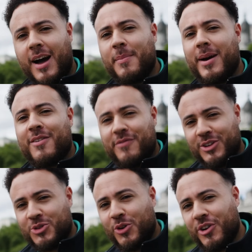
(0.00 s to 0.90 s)
I'm at
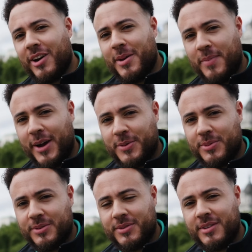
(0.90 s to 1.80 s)
Victoria
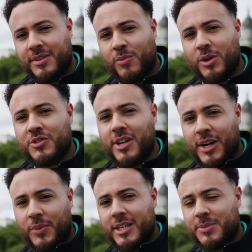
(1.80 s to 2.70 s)
Embankment, one of
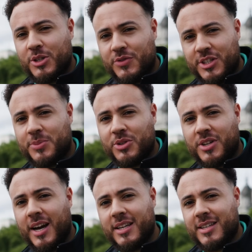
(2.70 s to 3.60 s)
Tideway's most visible
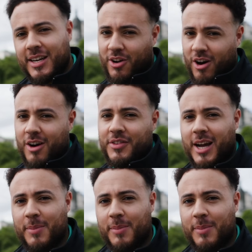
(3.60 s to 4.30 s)
sites at the heart of the